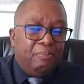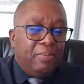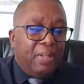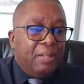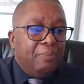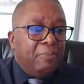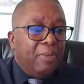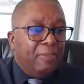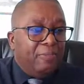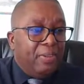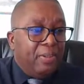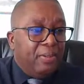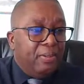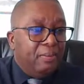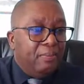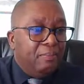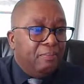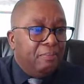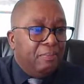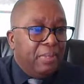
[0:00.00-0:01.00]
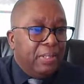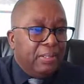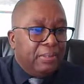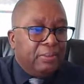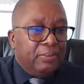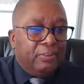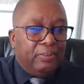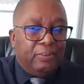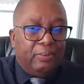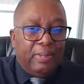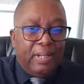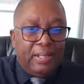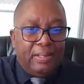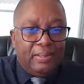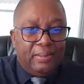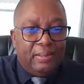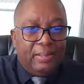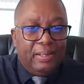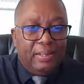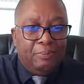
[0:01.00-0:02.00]
My mother, Myrtle
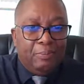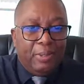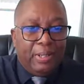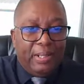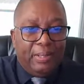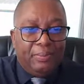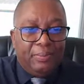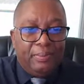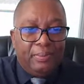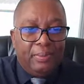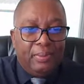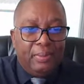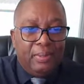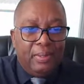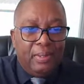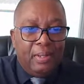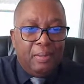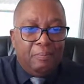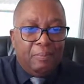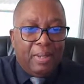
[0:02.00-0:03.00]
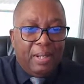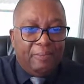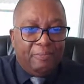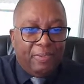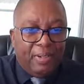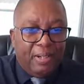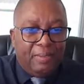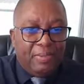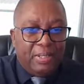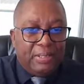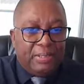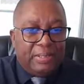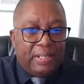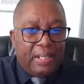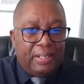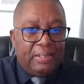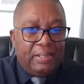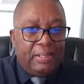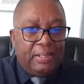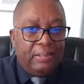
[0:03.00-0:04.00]
Grant Nee Brown, my father,
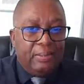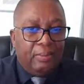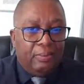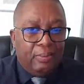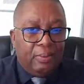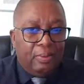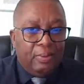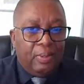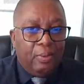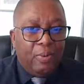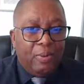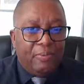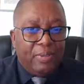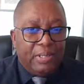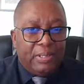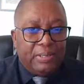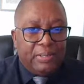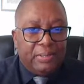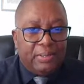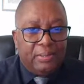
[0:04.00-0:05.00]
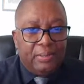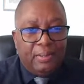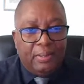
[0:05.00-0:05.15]
sadly no longer with us,